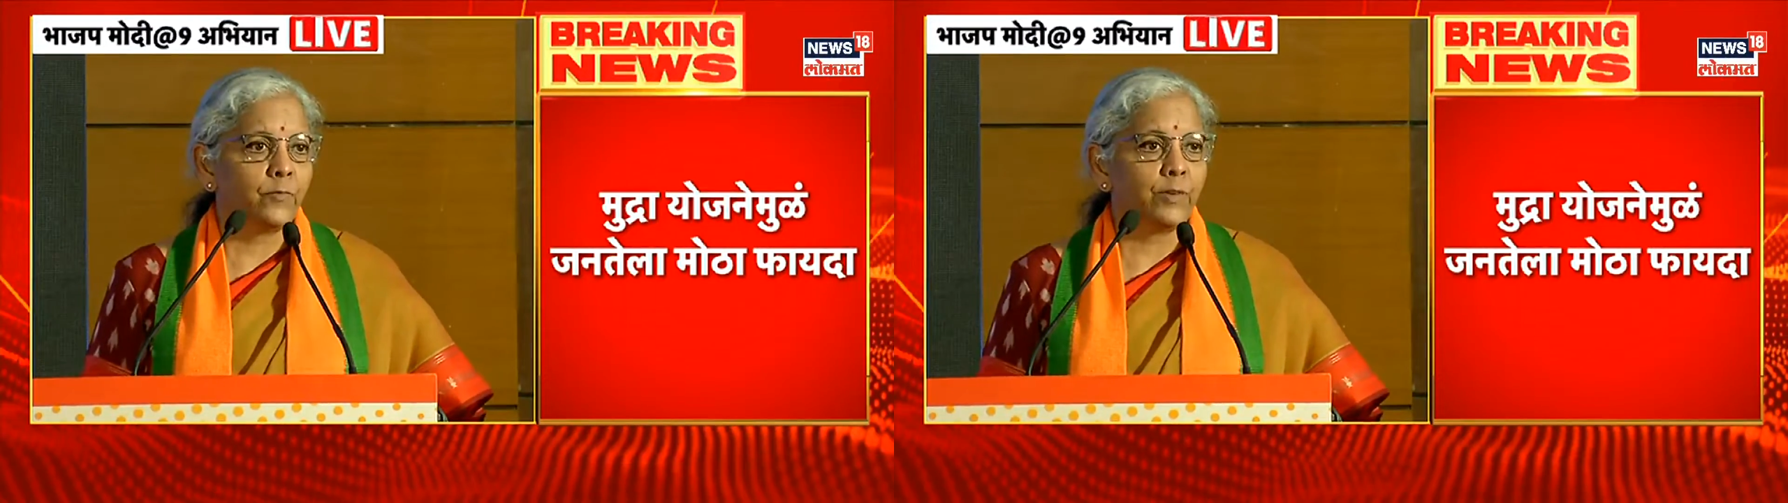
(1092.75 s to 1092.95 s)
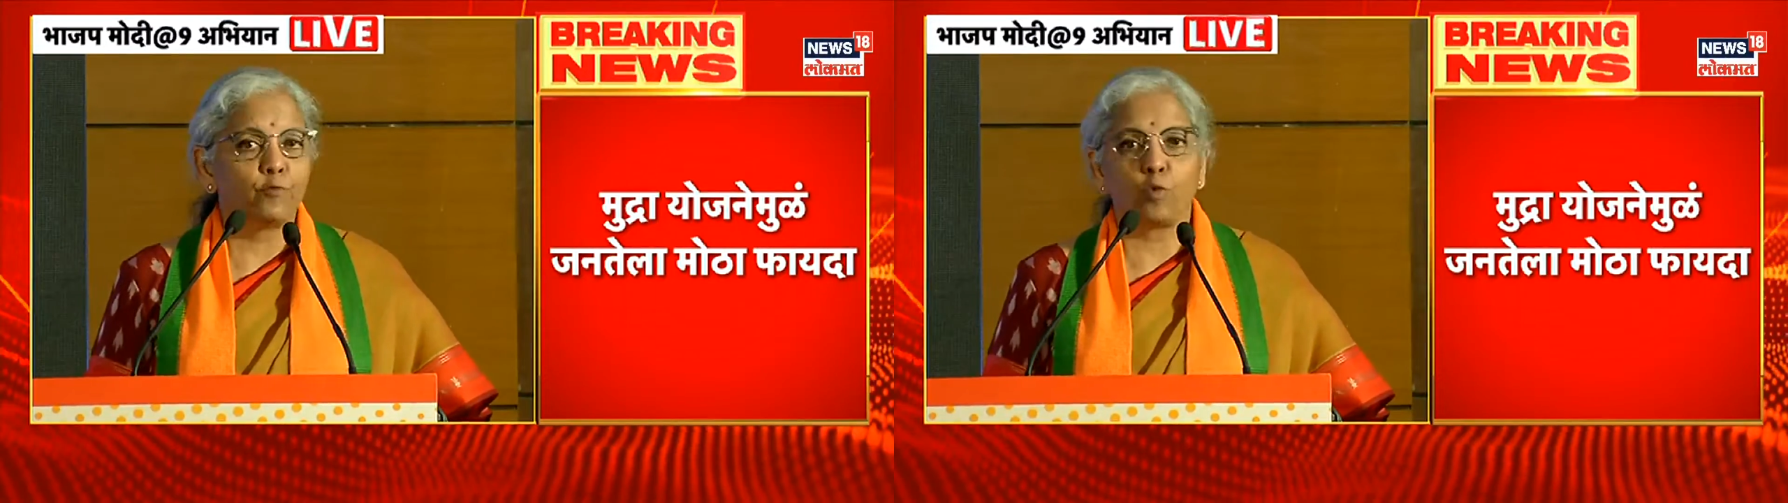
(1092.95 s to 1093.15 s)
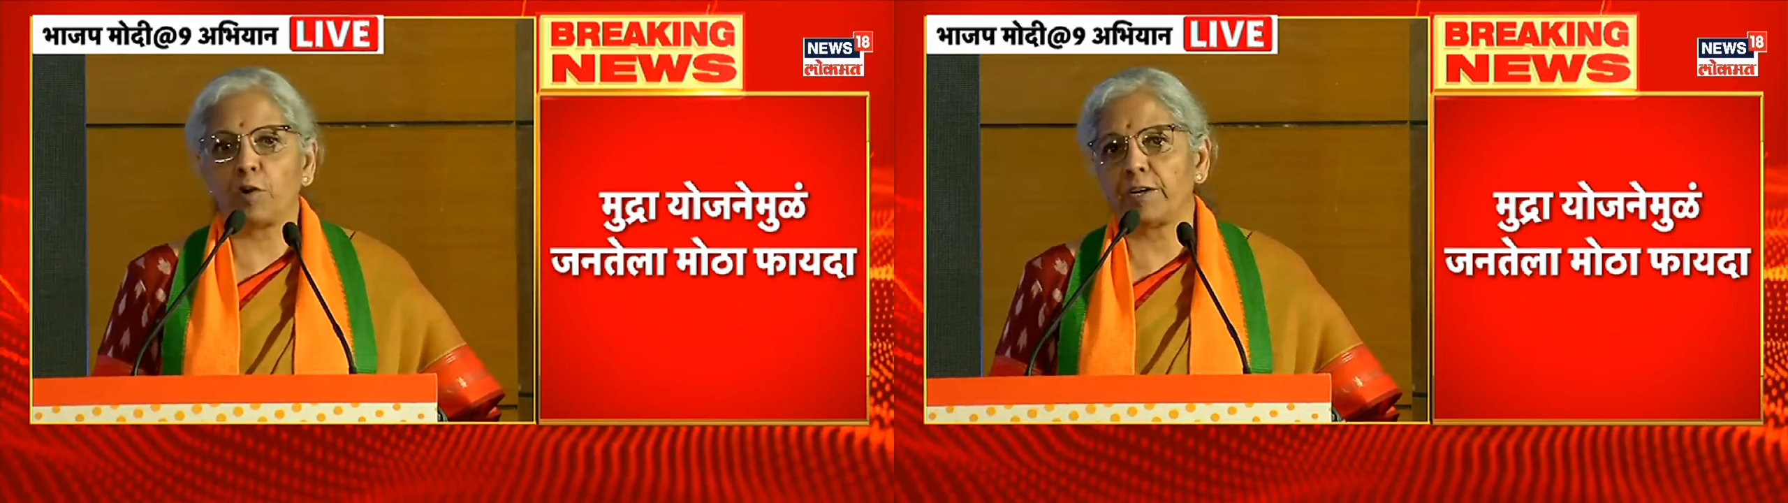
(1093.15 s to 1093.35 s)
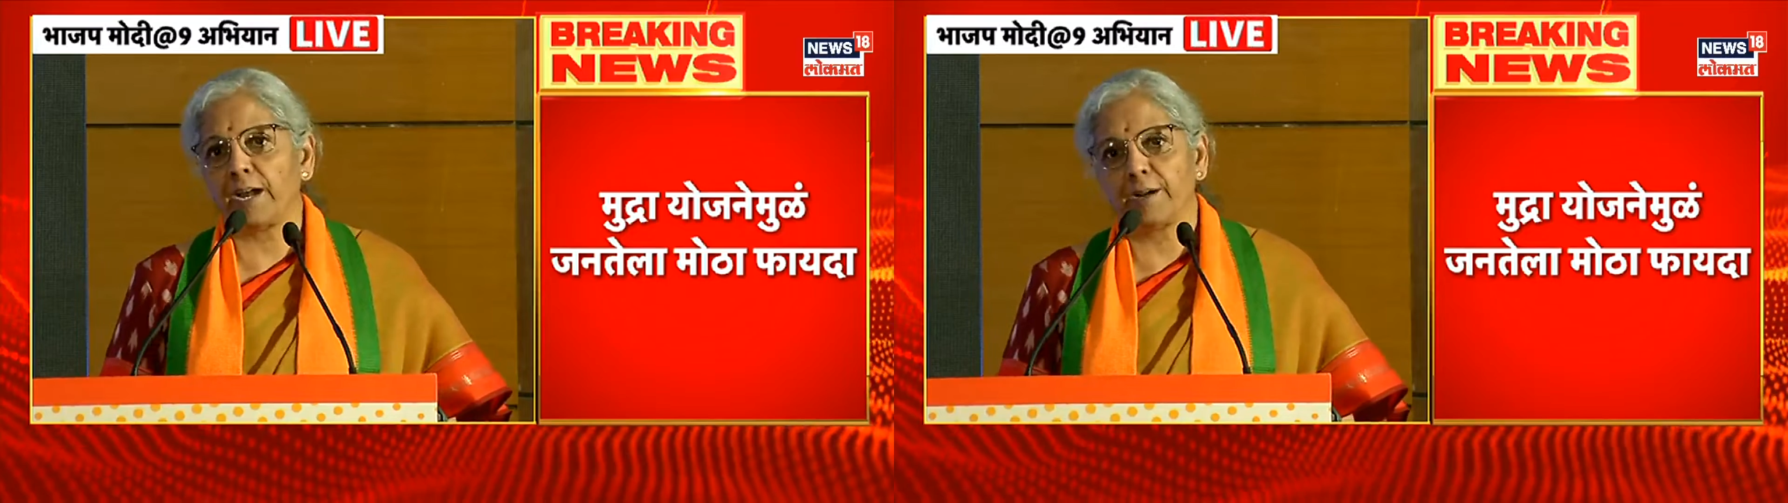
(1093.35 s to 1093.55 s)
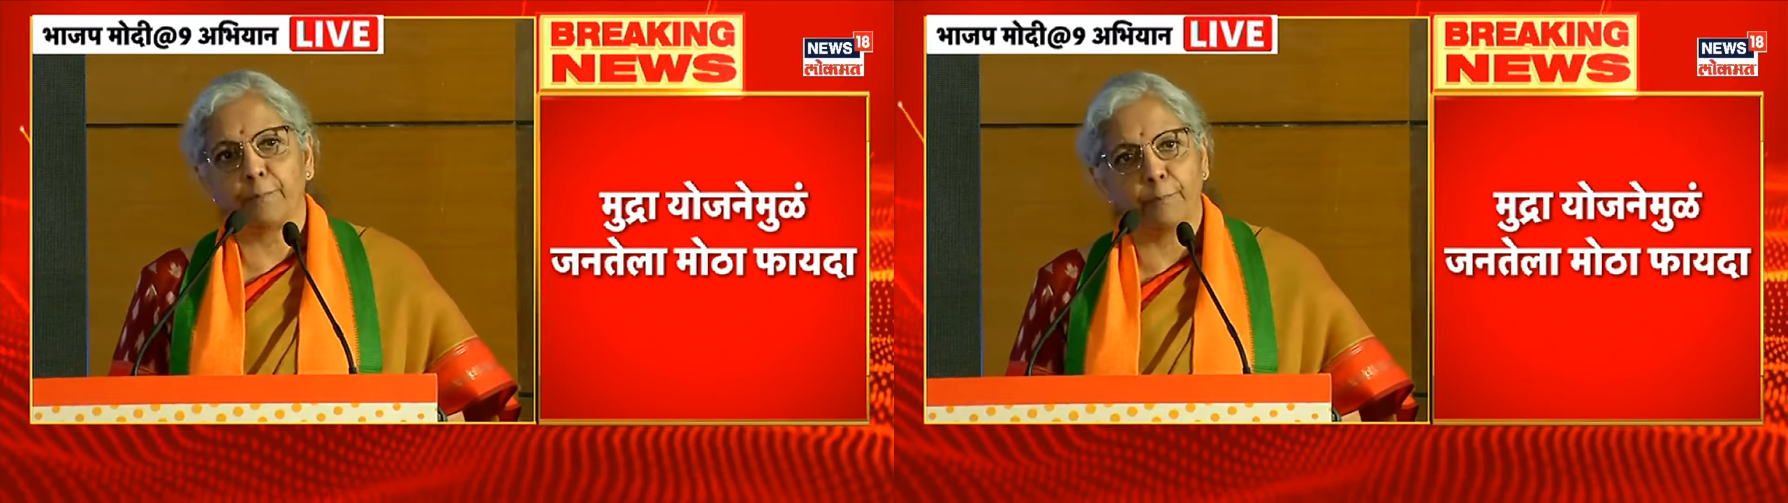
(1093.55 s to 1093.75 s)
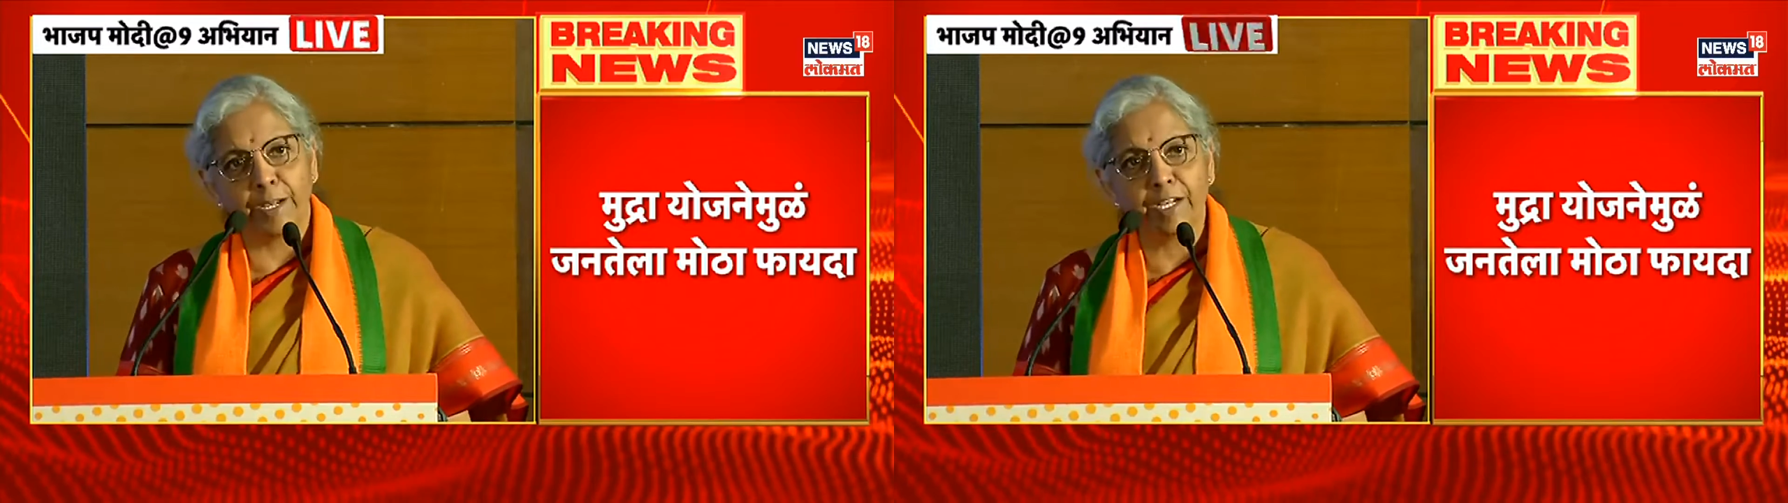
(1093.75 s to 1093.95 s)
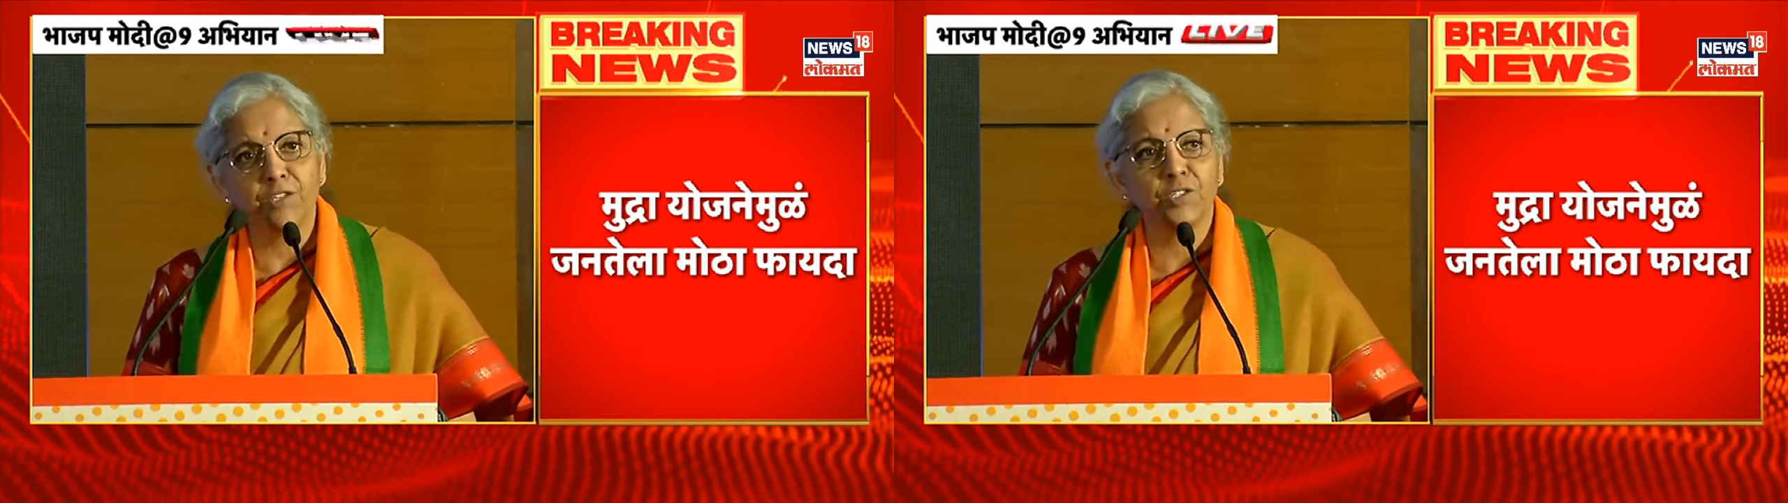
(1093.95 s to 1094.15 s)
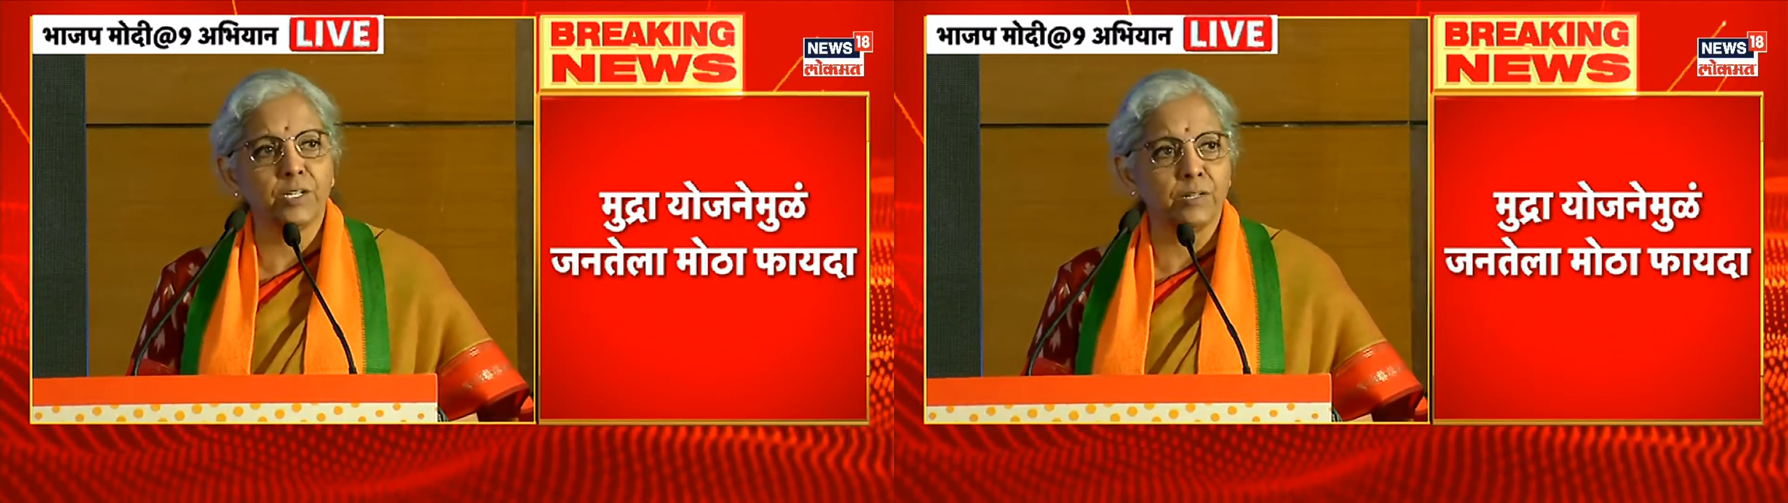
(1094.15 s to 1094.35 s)
we've not had
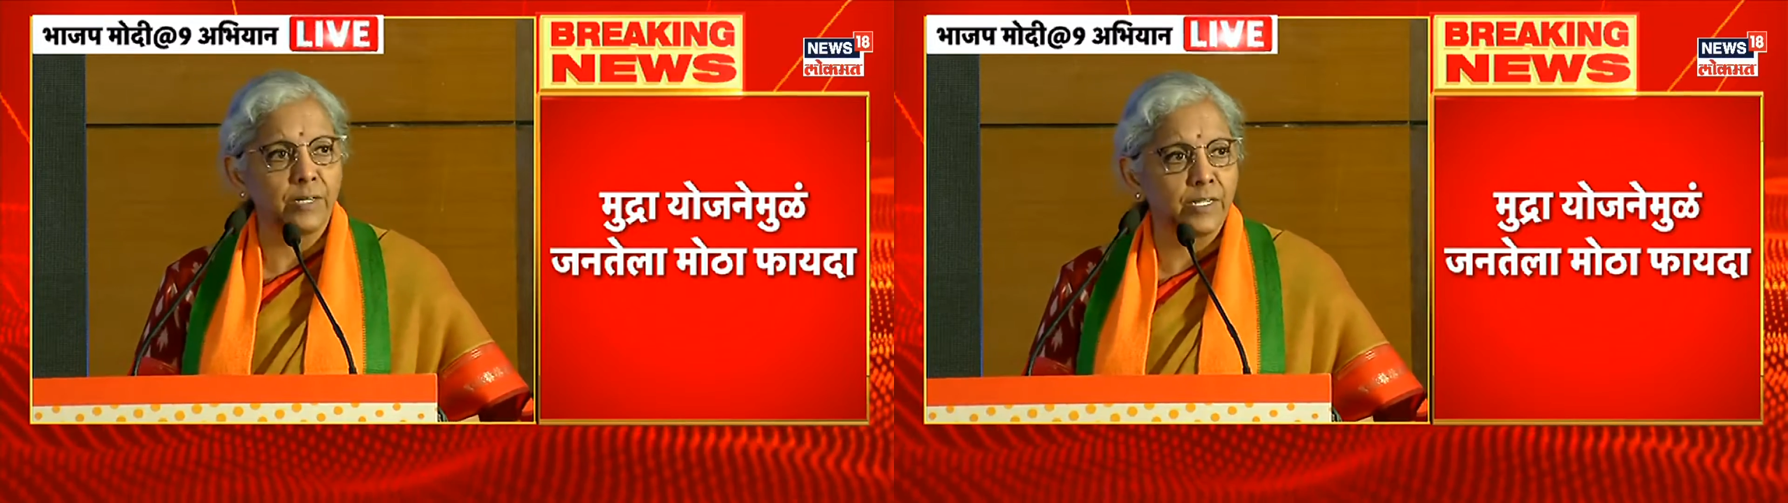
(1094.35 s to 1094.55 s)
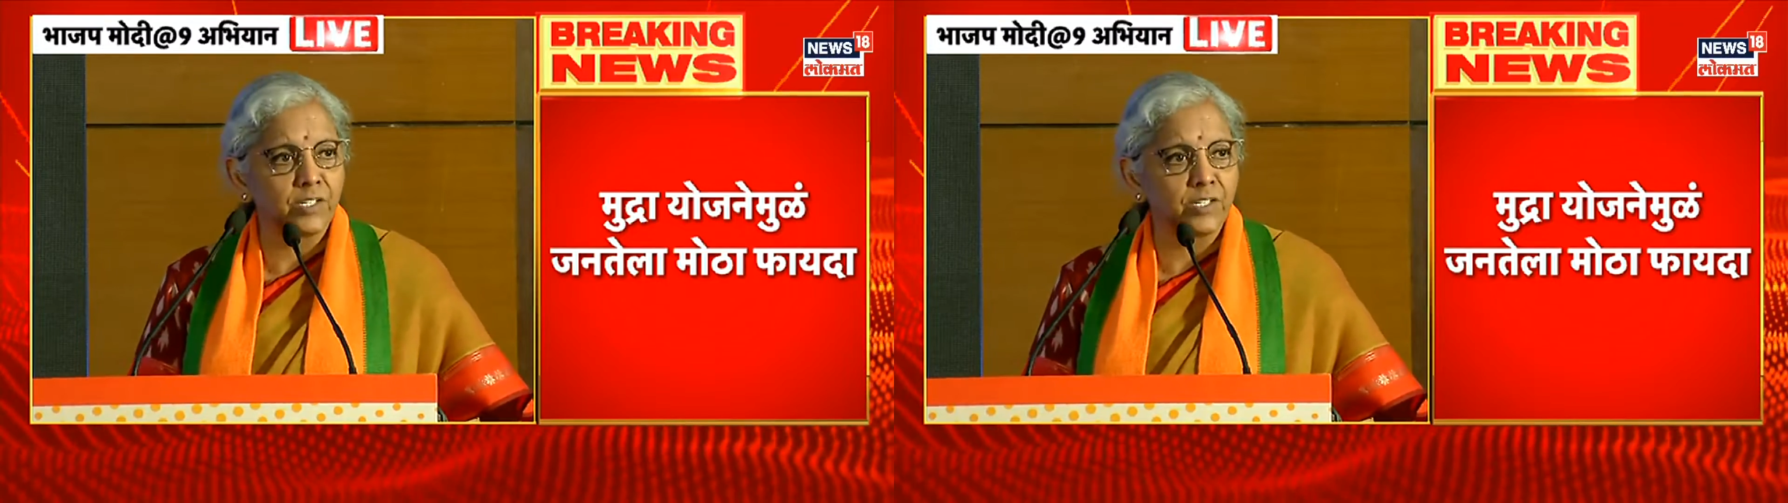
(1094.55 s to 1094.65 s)
major